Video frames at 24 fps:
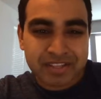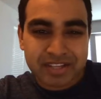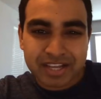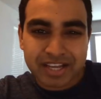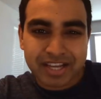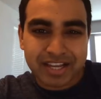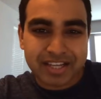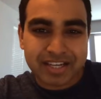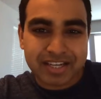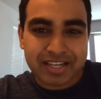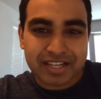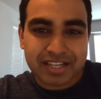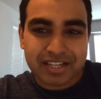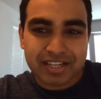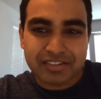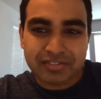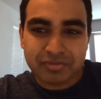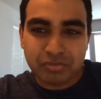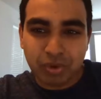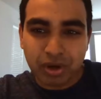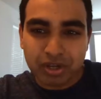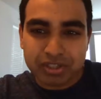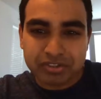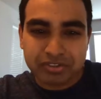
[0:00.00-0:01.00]
And let's
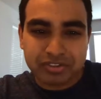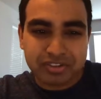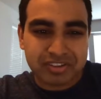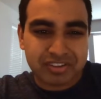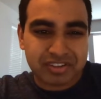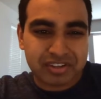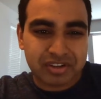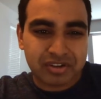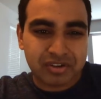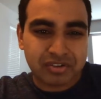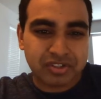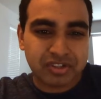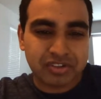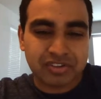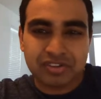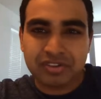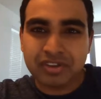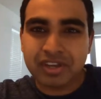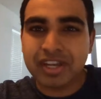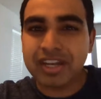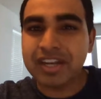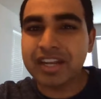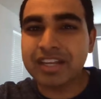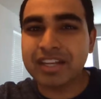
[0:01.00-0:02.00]
walk through this code just to
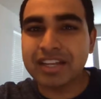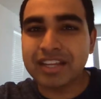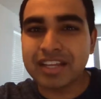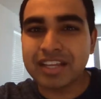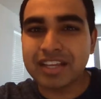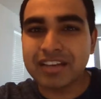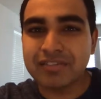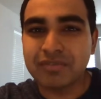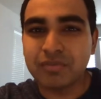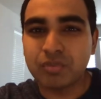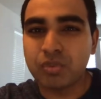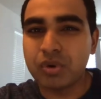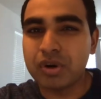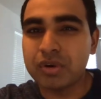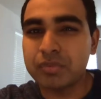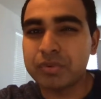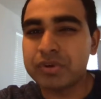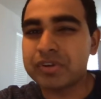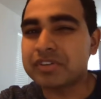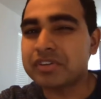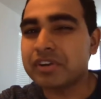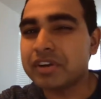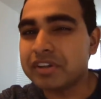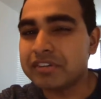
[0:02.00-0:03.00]
get an idea of what we're
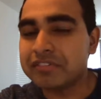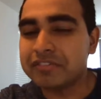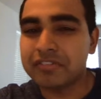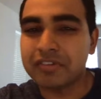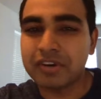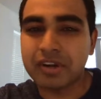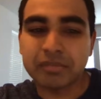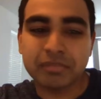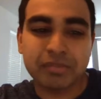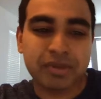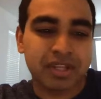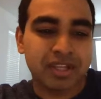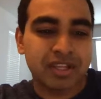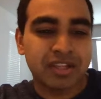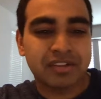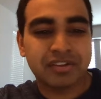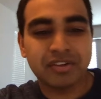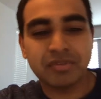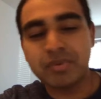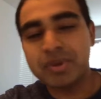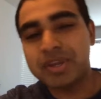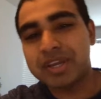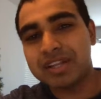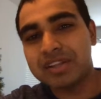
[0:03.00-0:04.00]
starting from
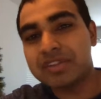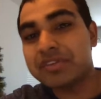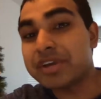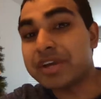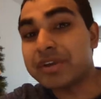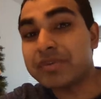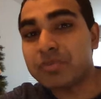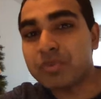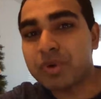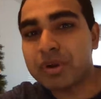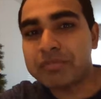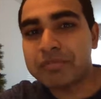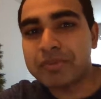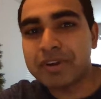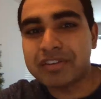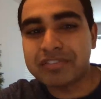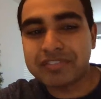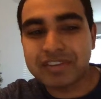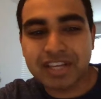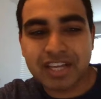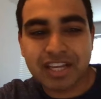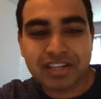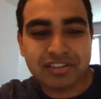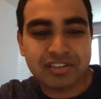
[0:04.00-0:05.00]
so we can look at what
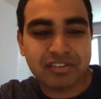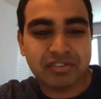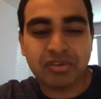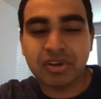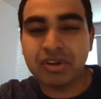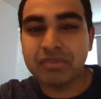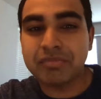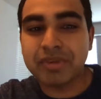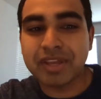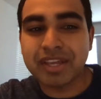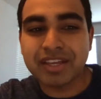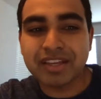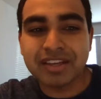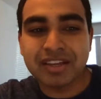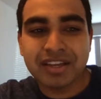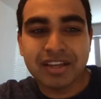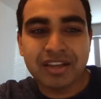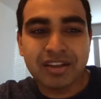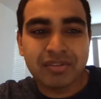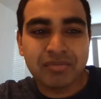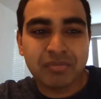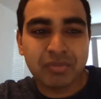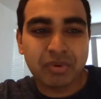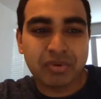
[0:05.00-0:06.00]
modifications we want to make
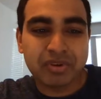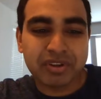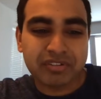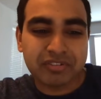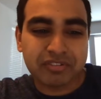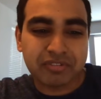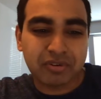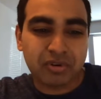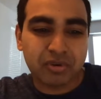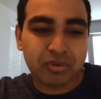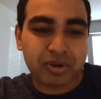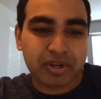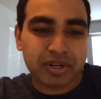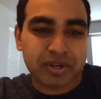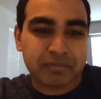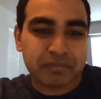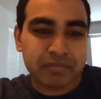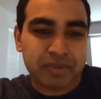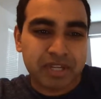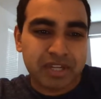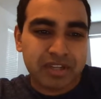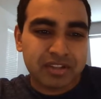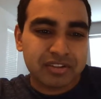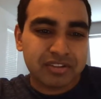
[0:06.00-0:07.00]
moving forward.
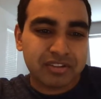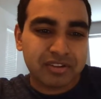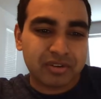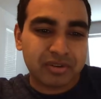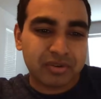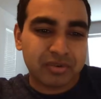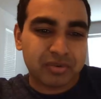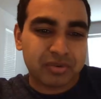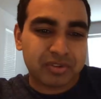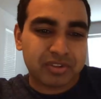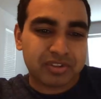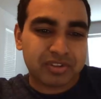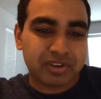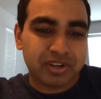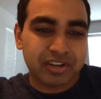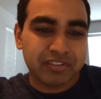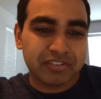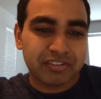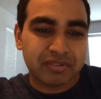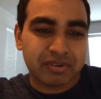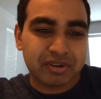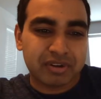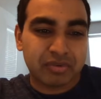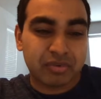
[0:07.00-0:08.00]
So starting
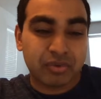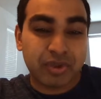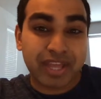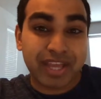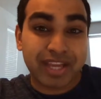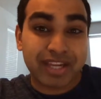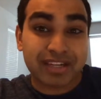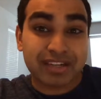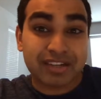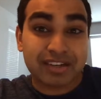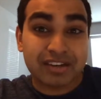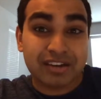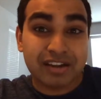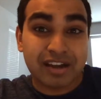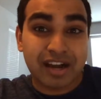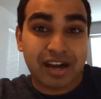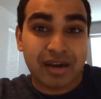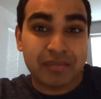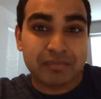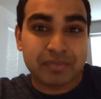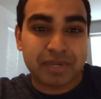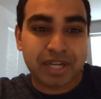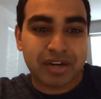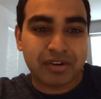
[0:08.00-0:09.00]
from our react
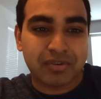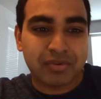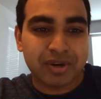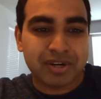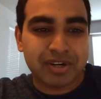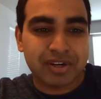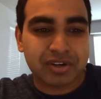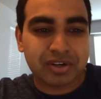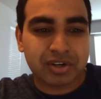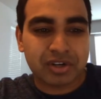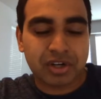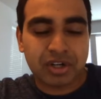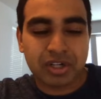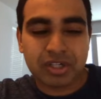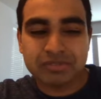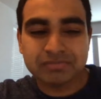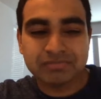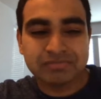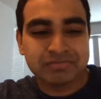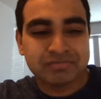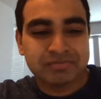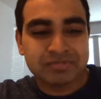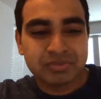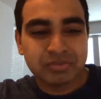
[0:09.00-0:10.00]
dom.render
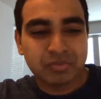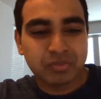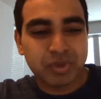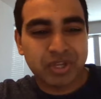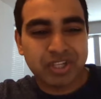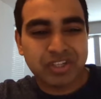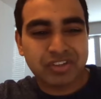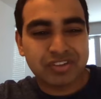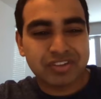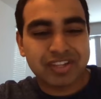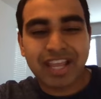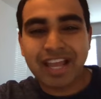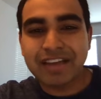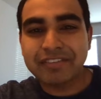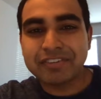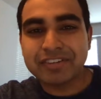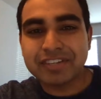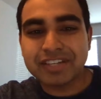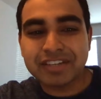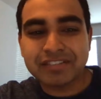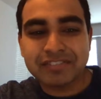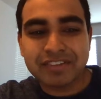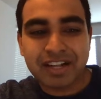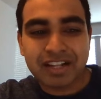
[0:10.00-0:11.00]
call, we just have a
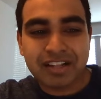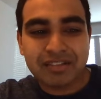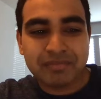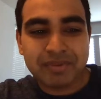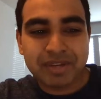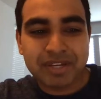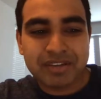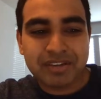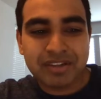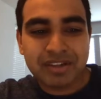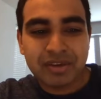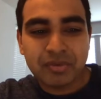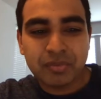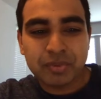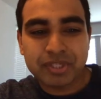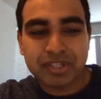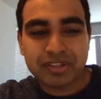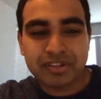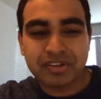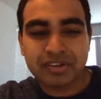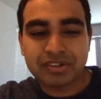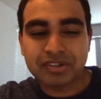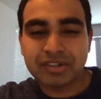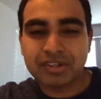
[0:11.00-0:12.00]
div element with a
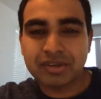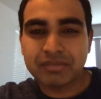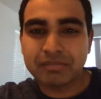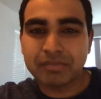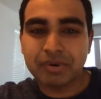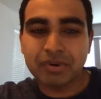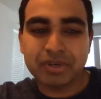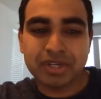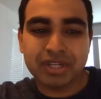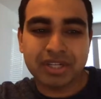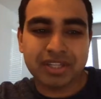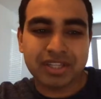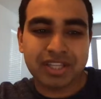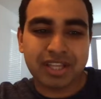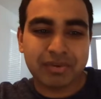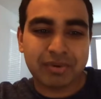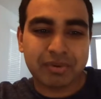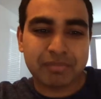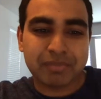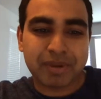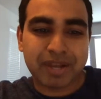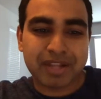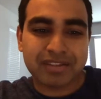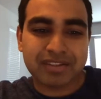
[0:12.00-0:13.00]
circle component that we're
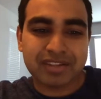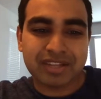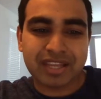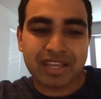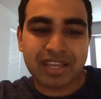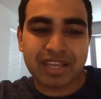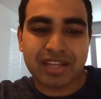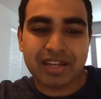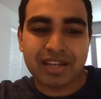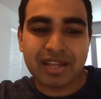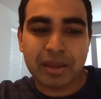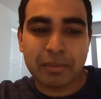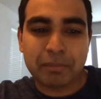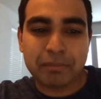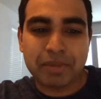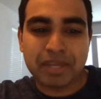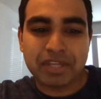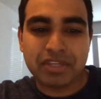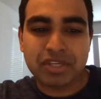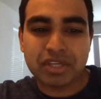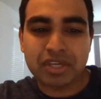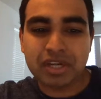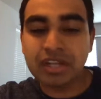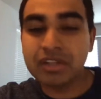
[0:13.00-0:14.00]
passing in a
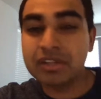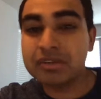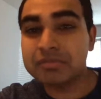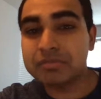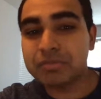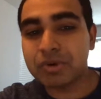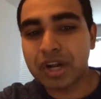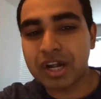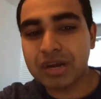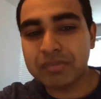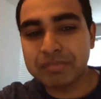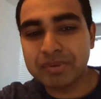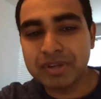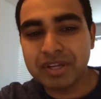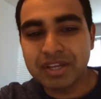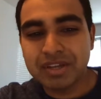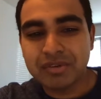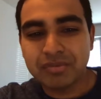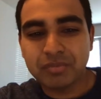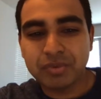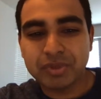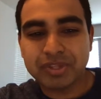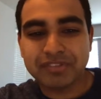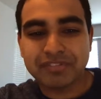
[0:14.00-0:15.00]
bg color prop
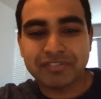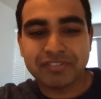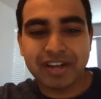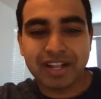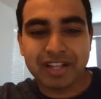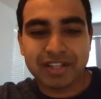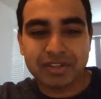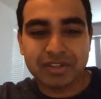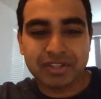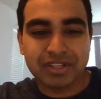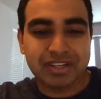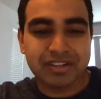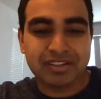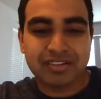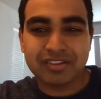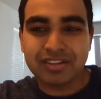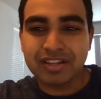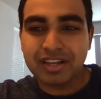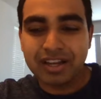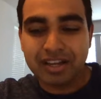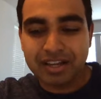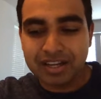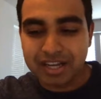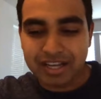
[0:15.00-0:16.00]
with a value that is
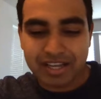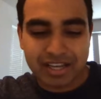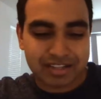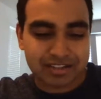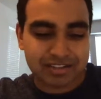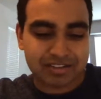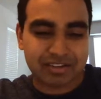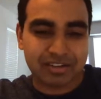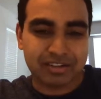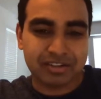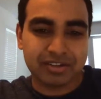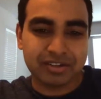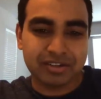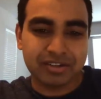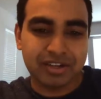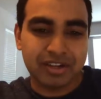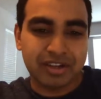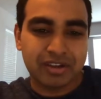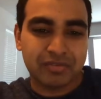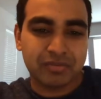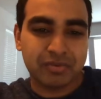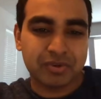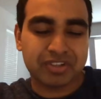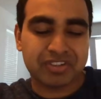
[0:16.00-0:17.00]
uh, a hex color,
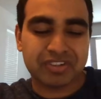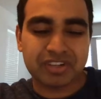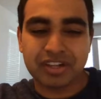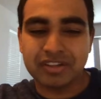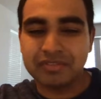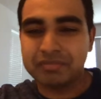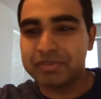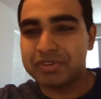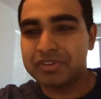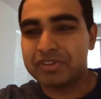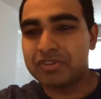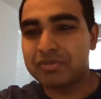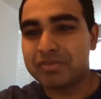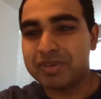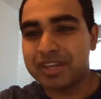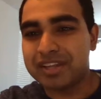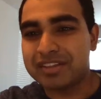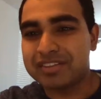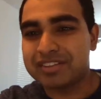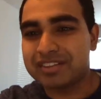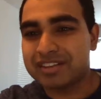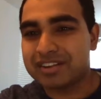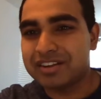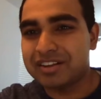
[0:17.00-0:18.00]
which I'm assuming
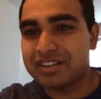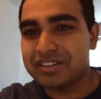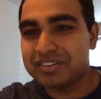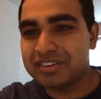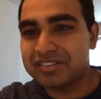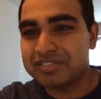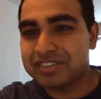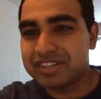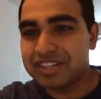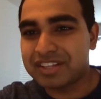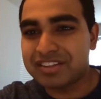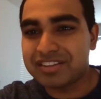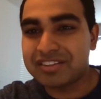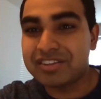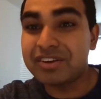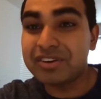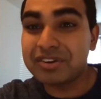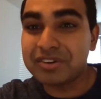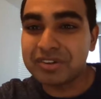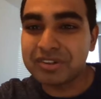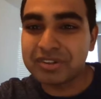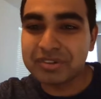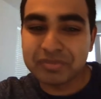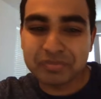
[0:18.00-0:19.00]
is the color of the
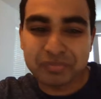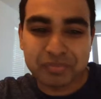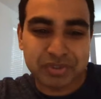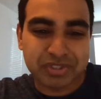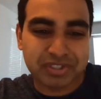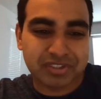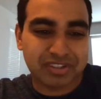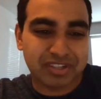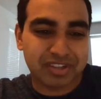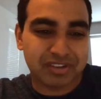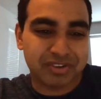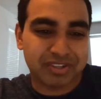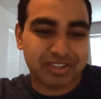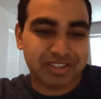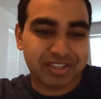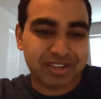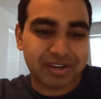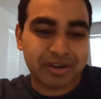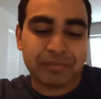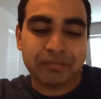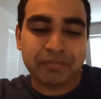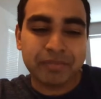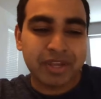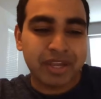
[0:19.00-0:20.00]
circle, which you see right
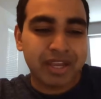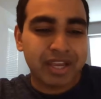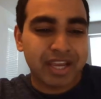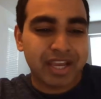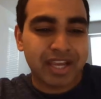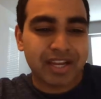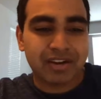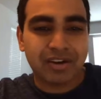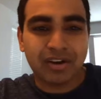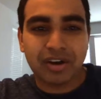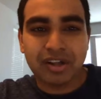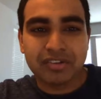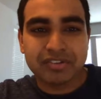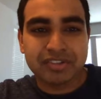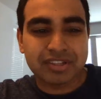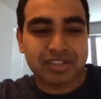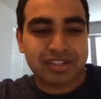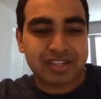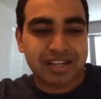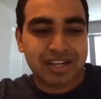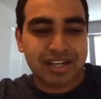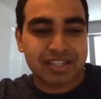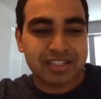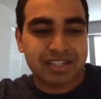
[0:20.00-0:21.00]
there. And all this
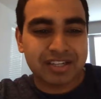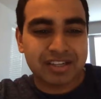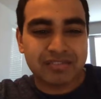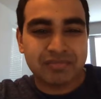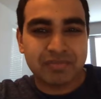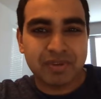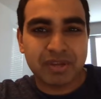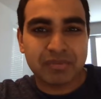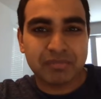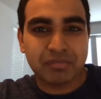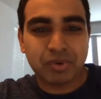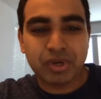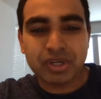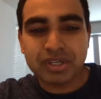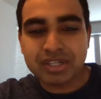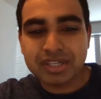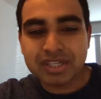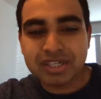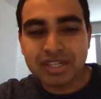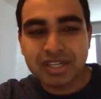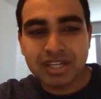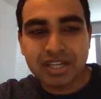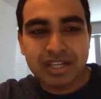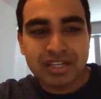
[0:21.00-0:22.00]
content is being
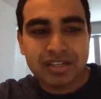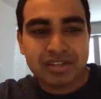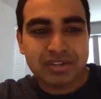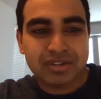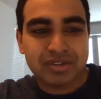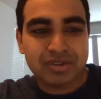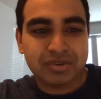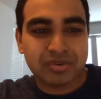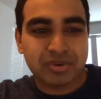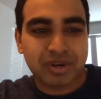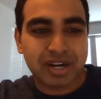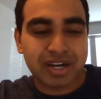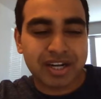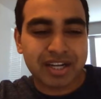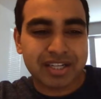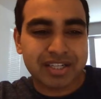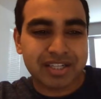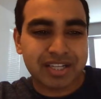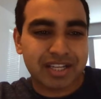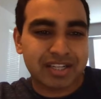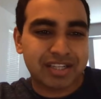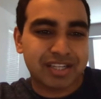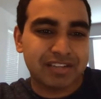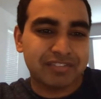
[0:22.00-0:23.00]
printed to a,
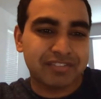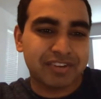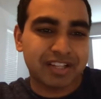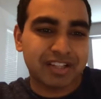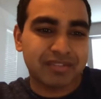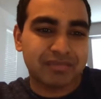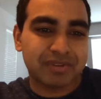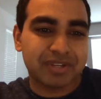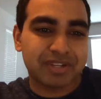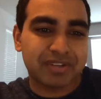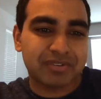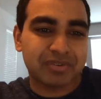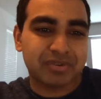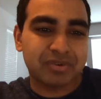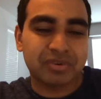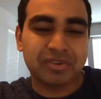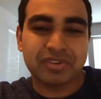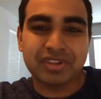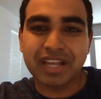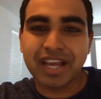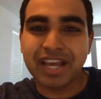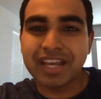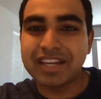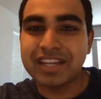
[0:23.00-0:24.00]
a div element
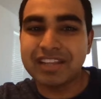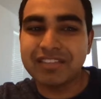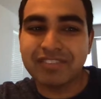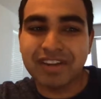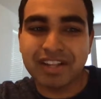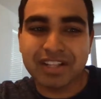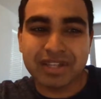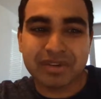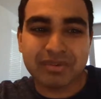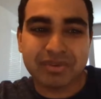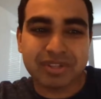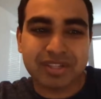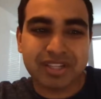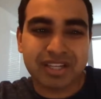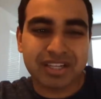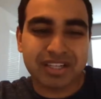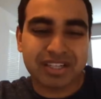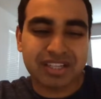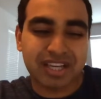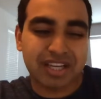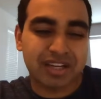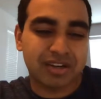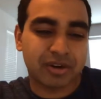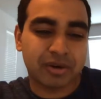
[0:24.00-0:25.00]
whose ID value is
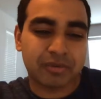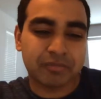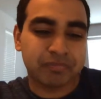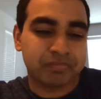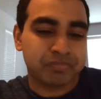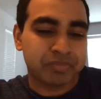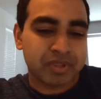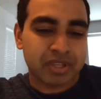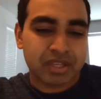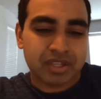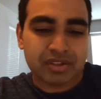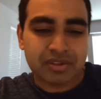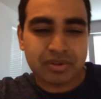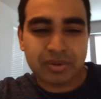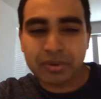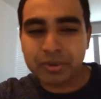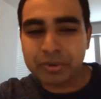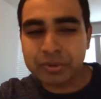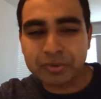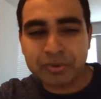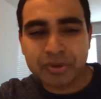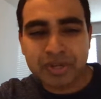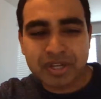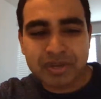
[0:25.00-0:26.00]
container.
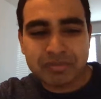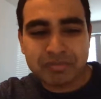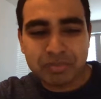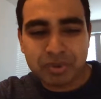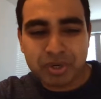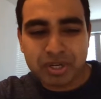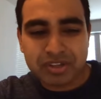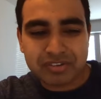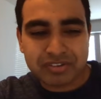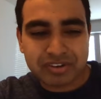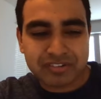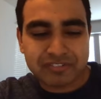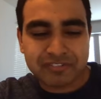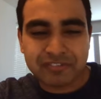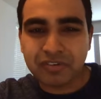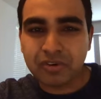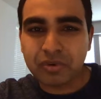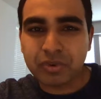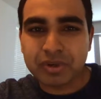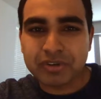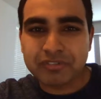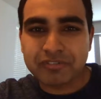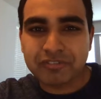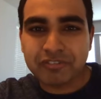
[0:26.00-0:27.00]
So pretty
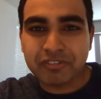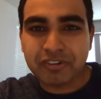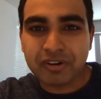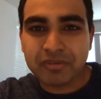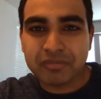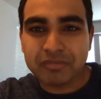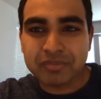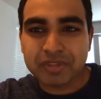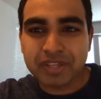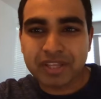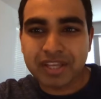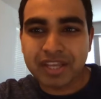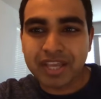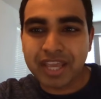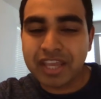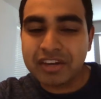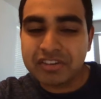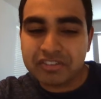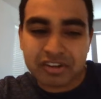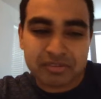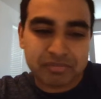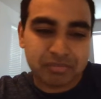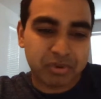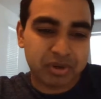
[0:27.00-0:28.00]
straightforward from the
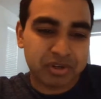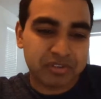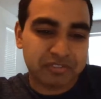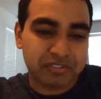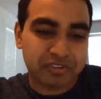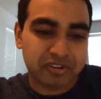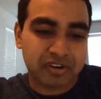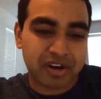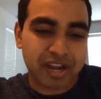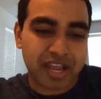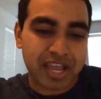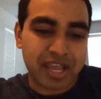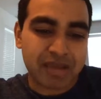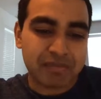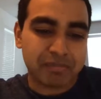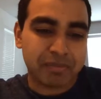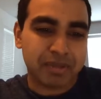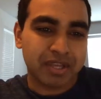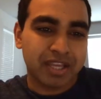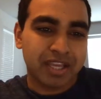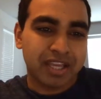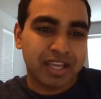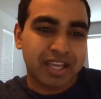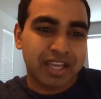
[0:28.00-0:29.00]
entry point for our app.
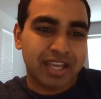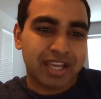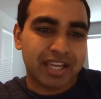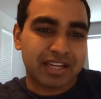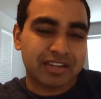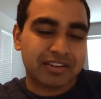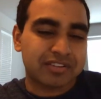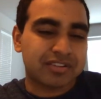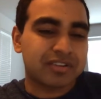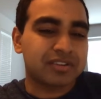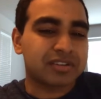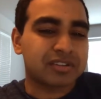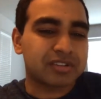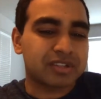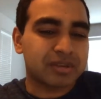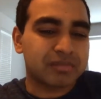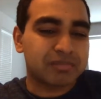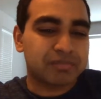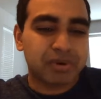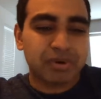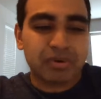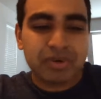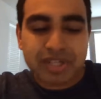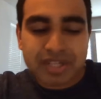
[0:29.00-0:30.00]
And our circle
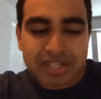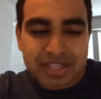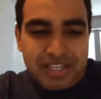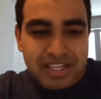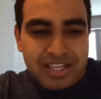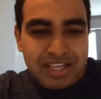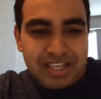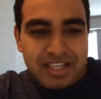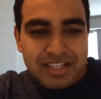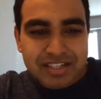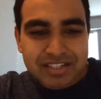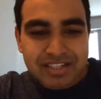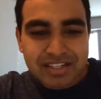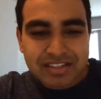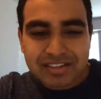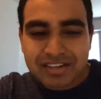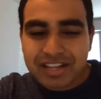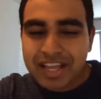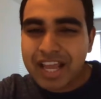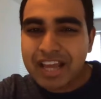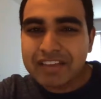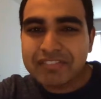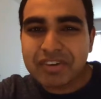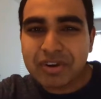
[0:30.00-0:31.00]
component doesn't
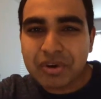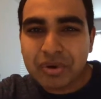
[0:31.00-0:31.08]
have a